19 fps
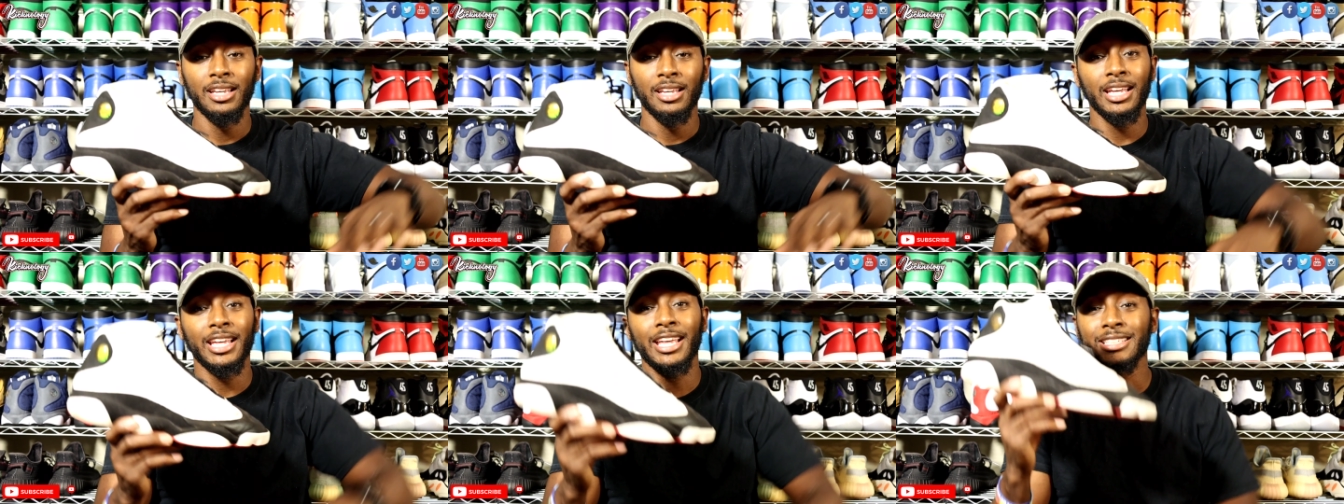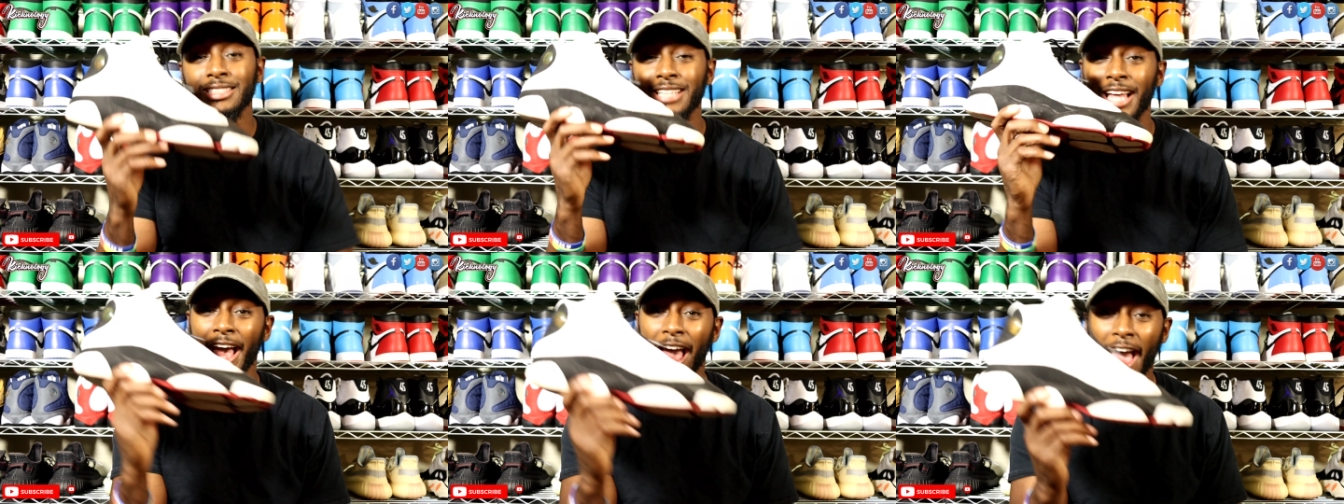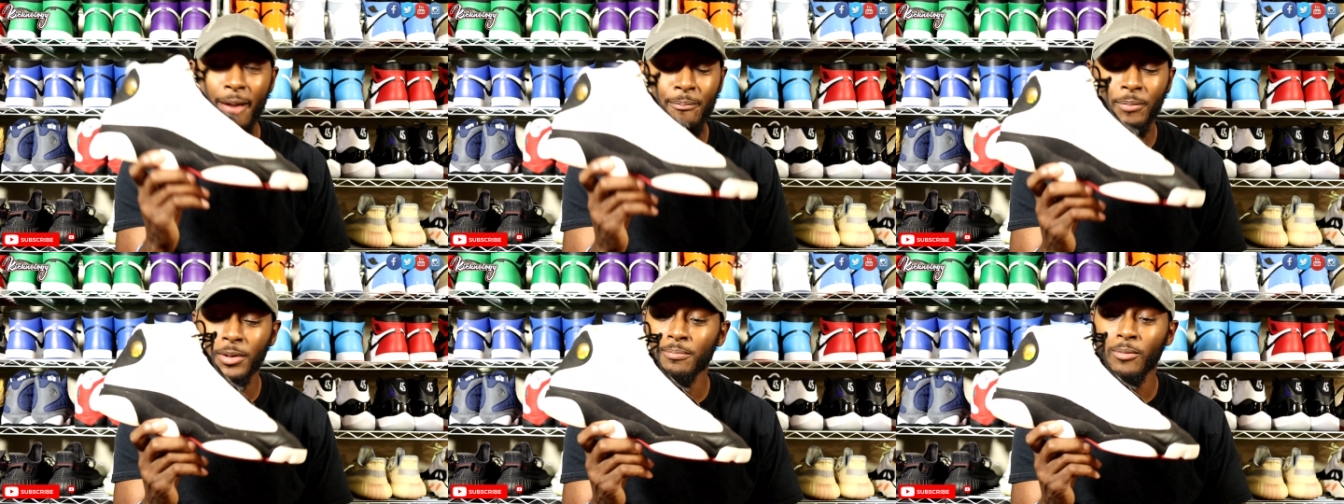It gets the
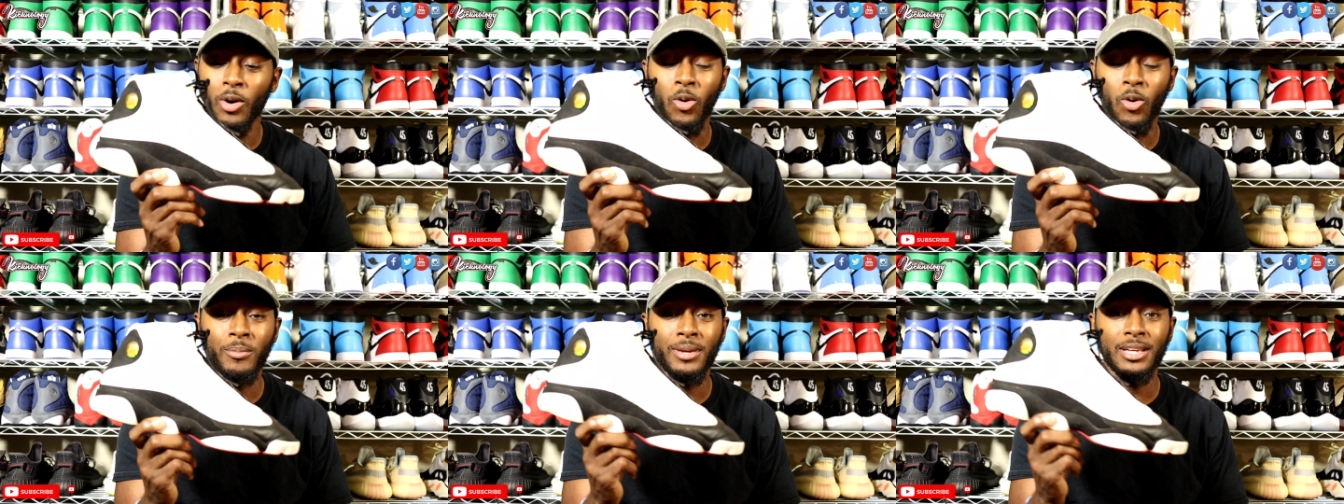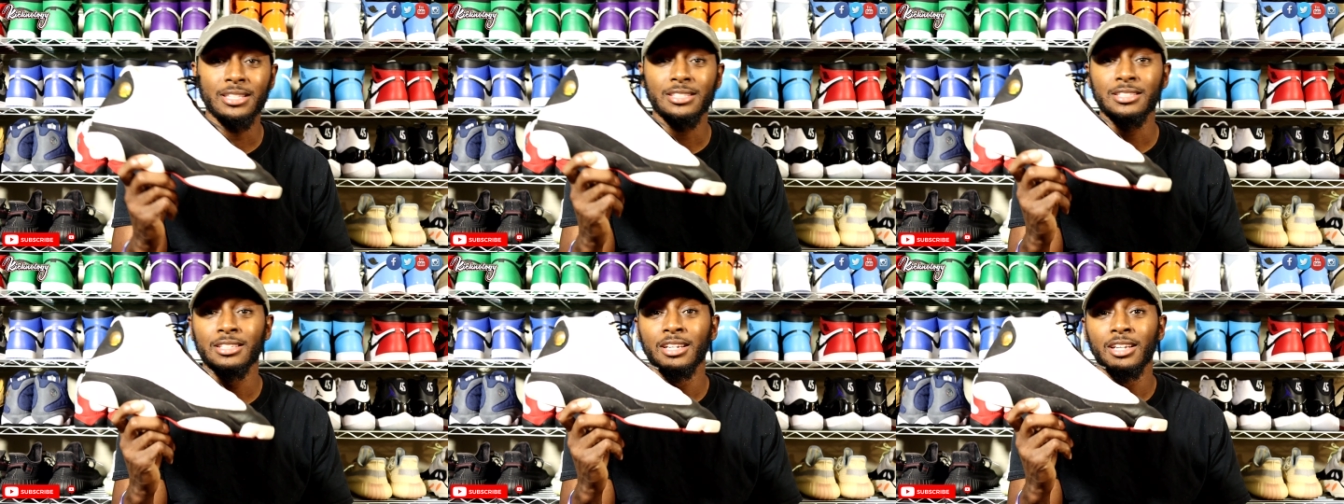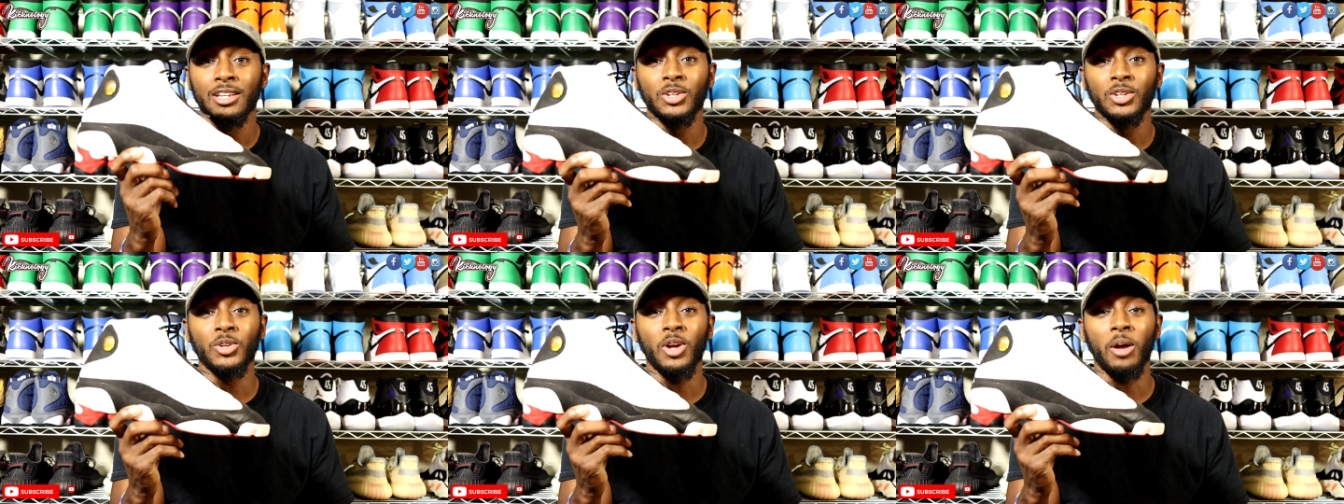happy moments.
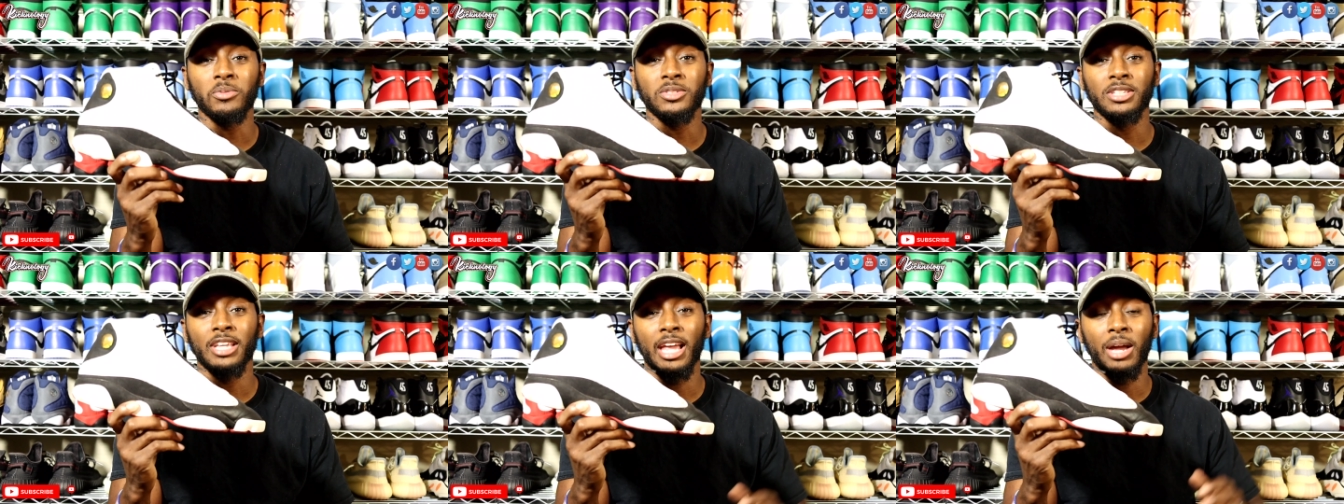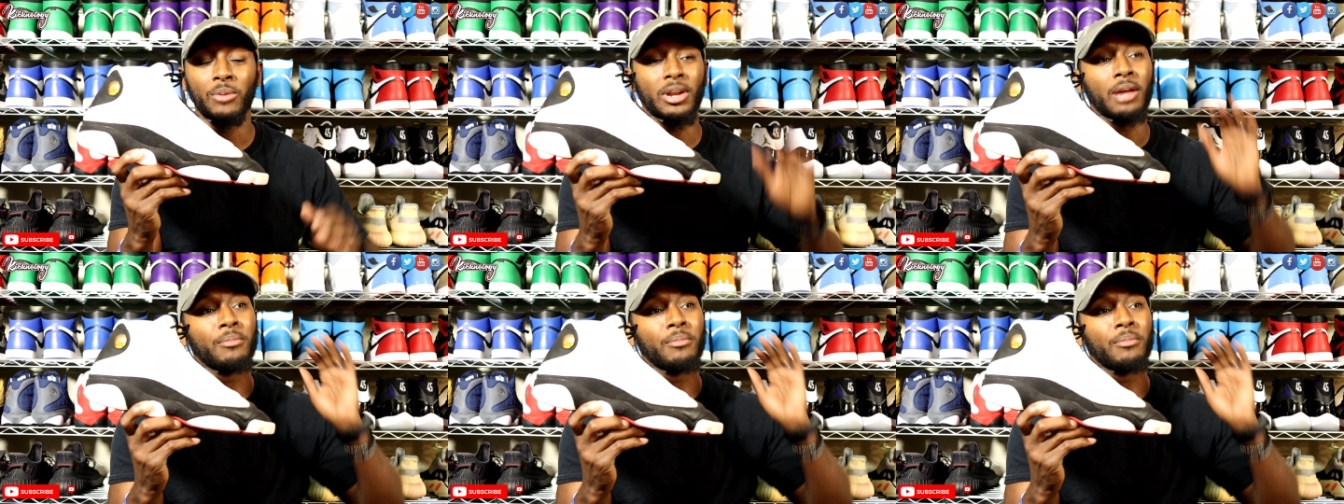You know what I'm saying?